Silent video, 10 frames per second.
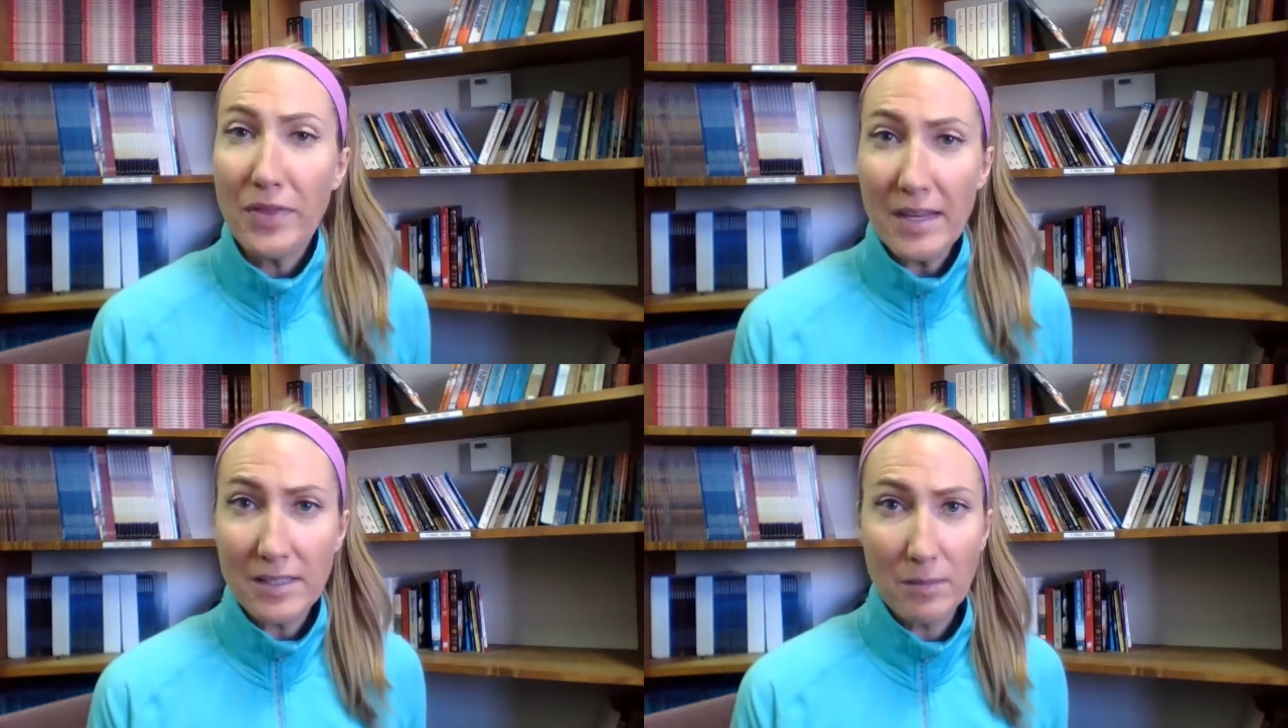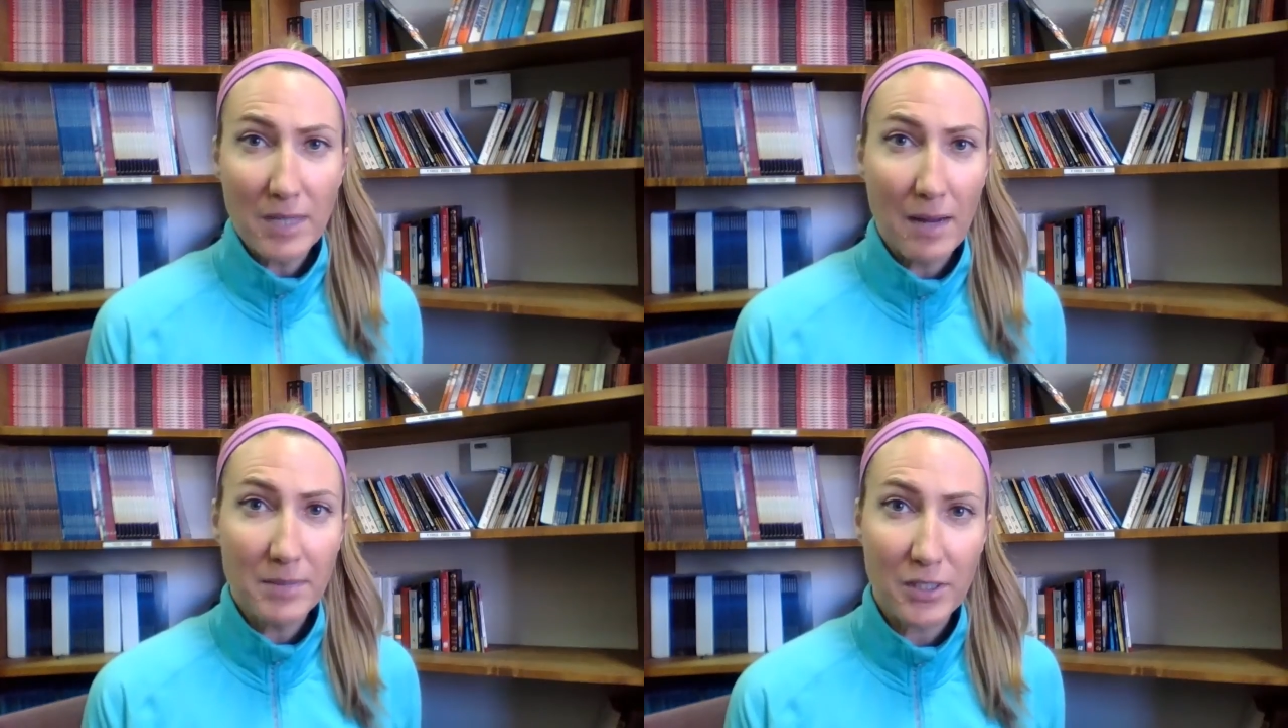So I think
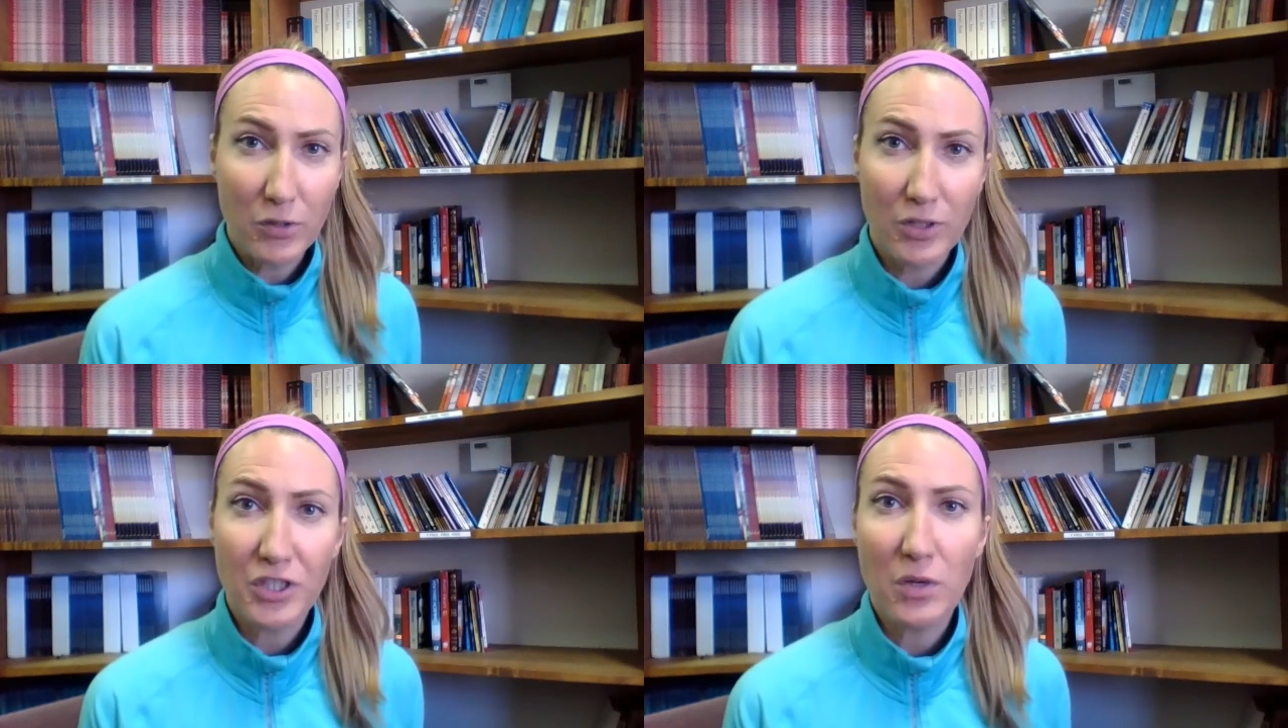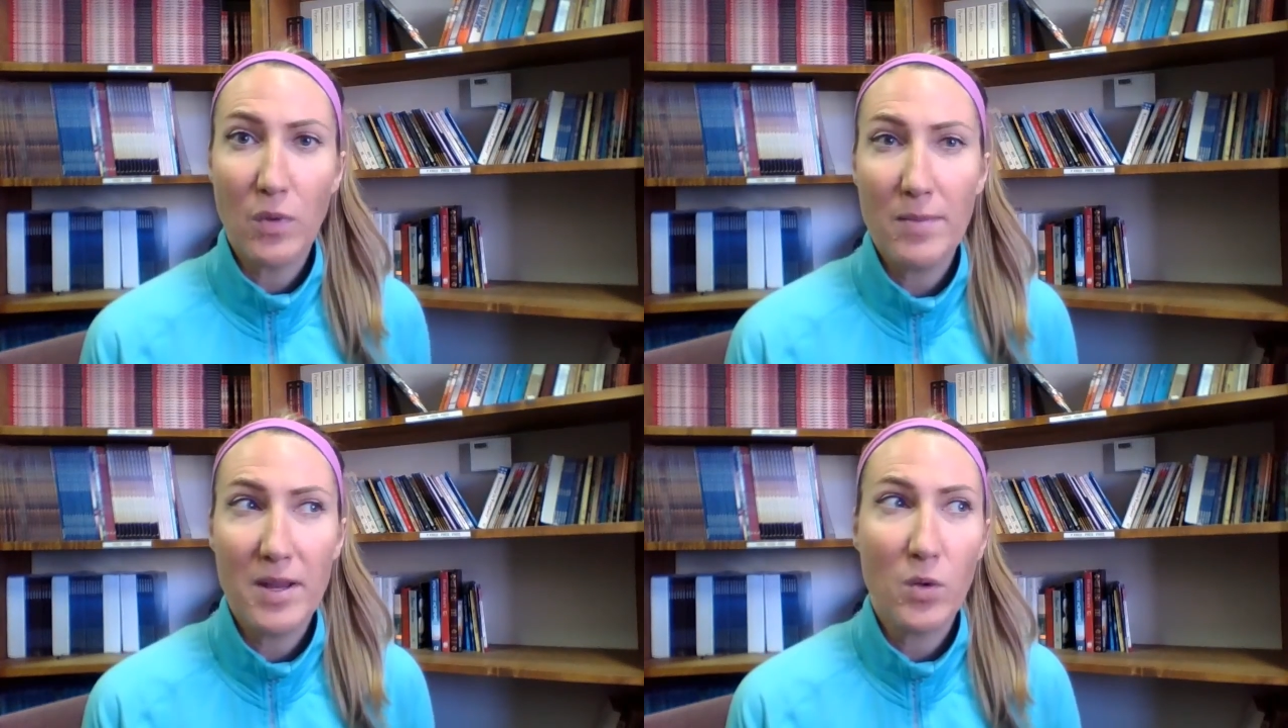sometimes as
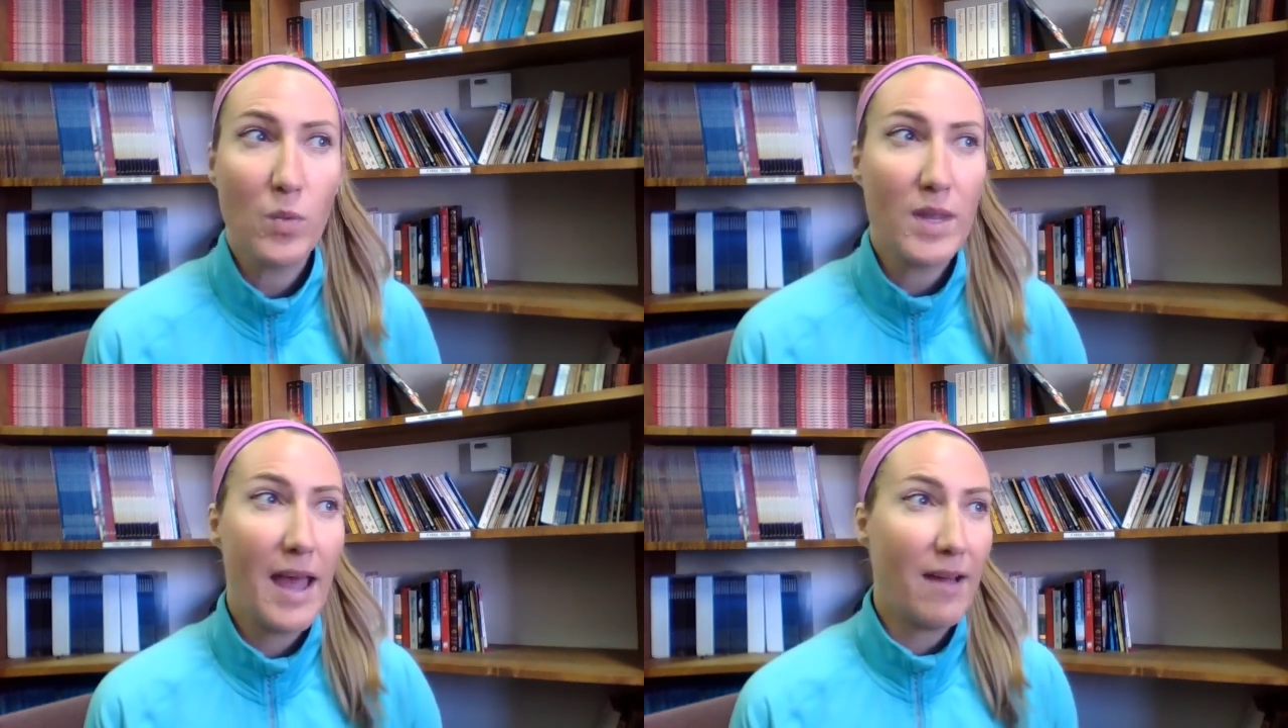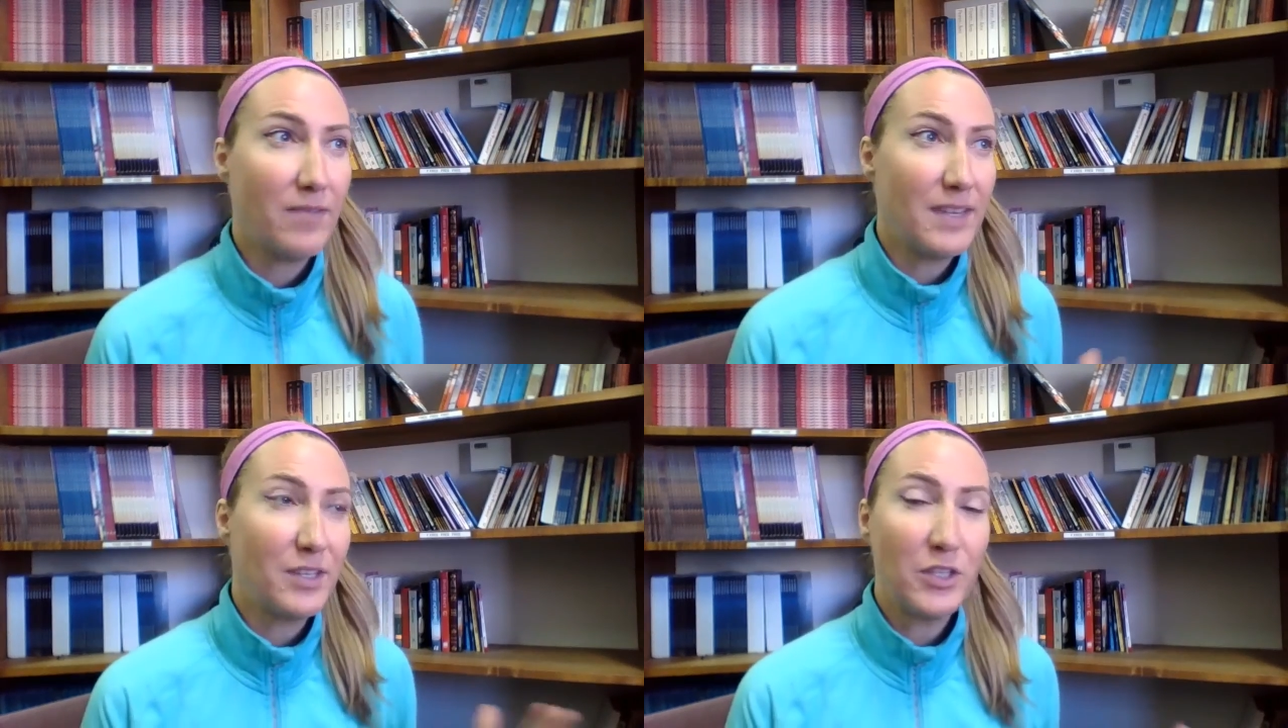Christian women, we
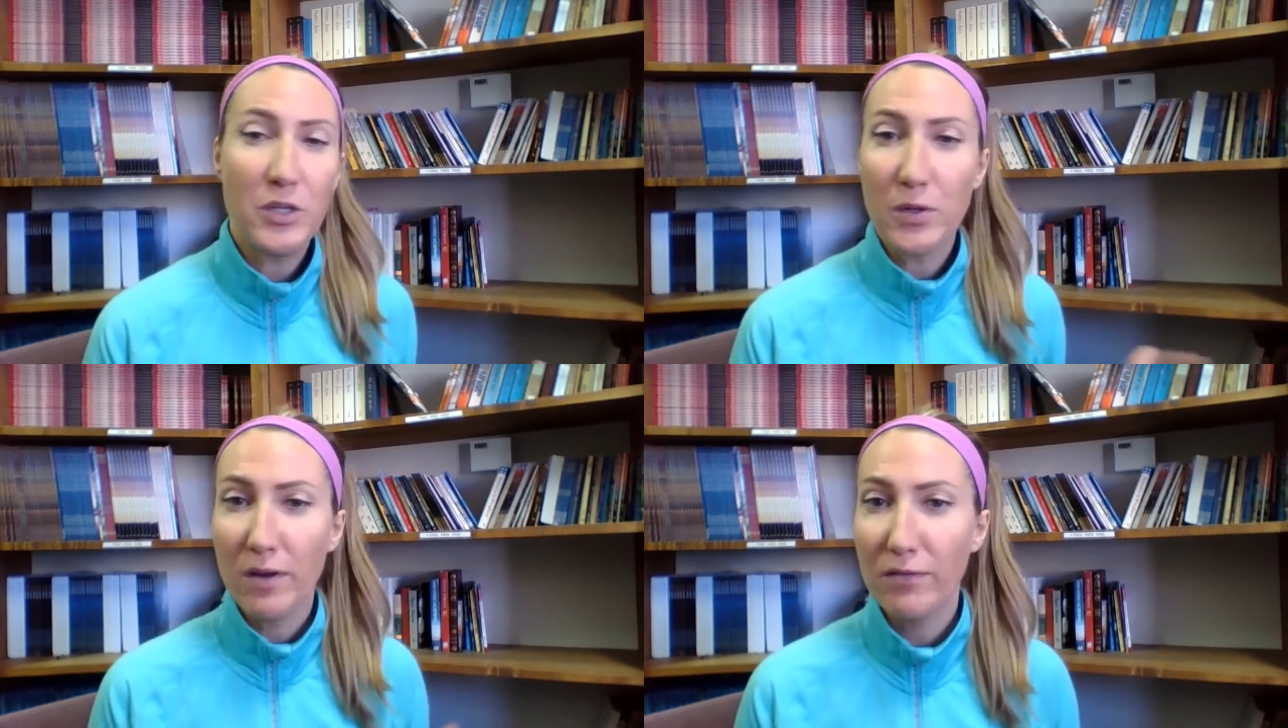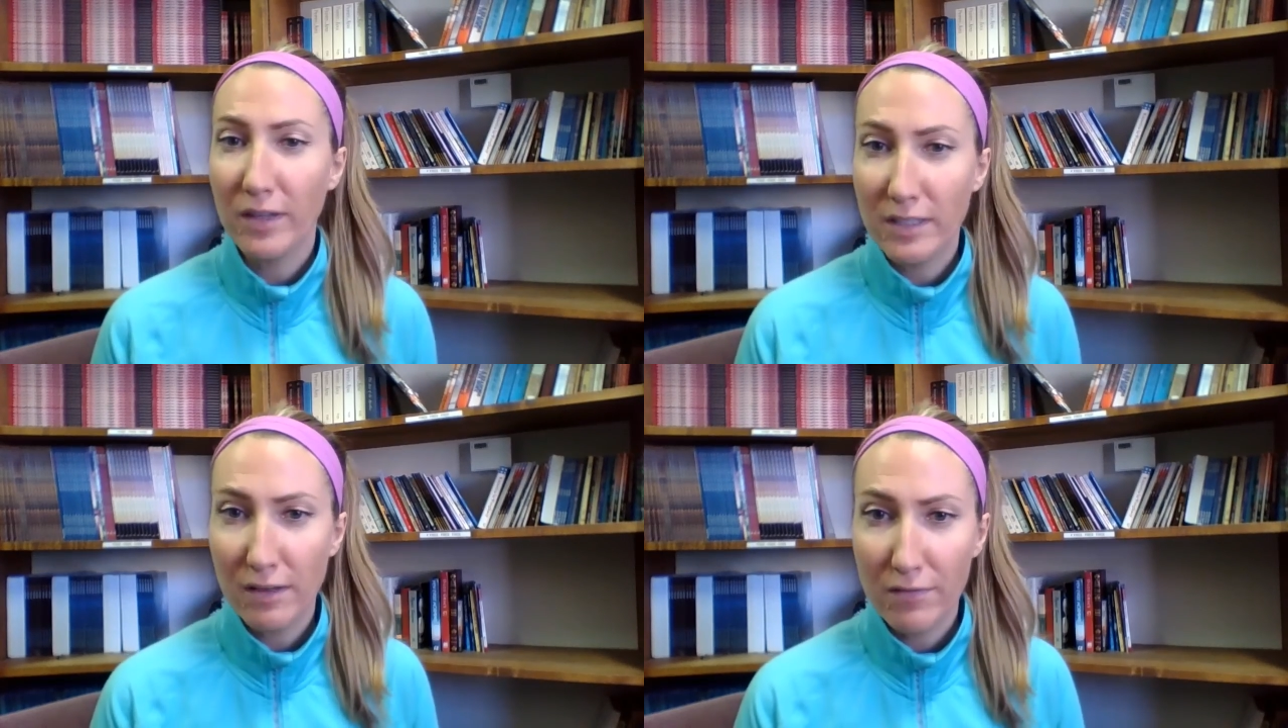have these two
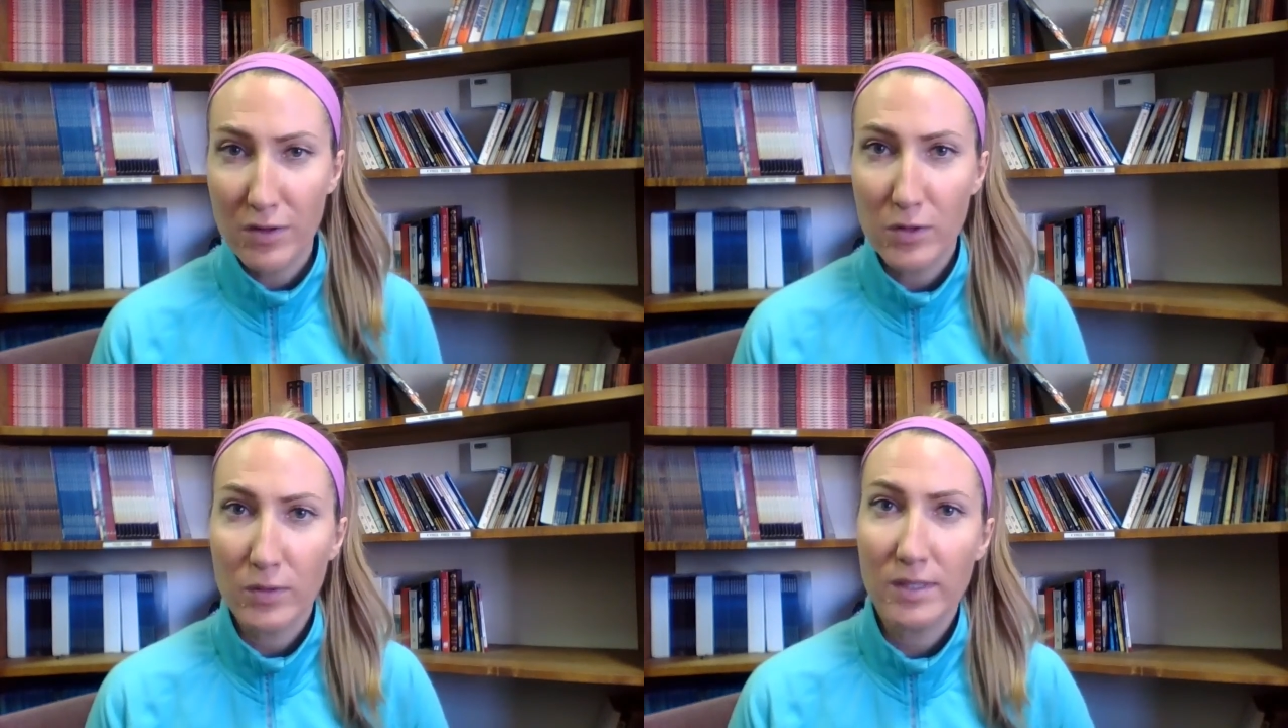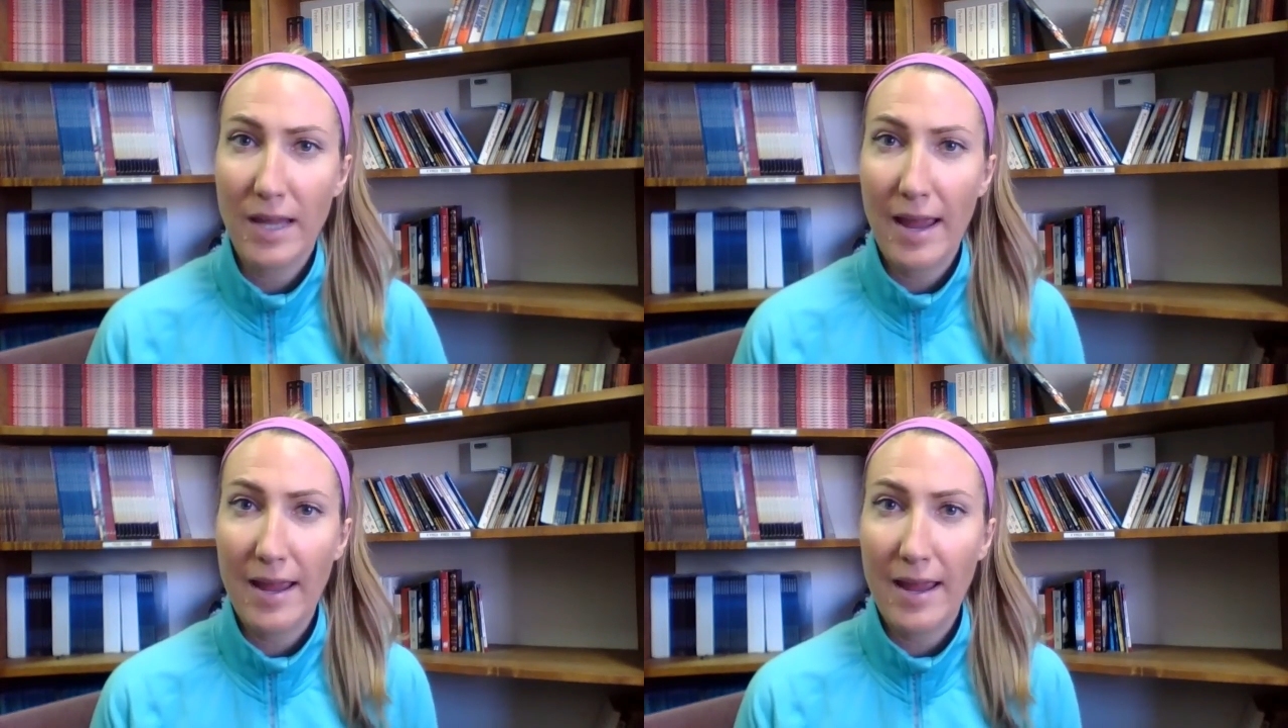conflicting views,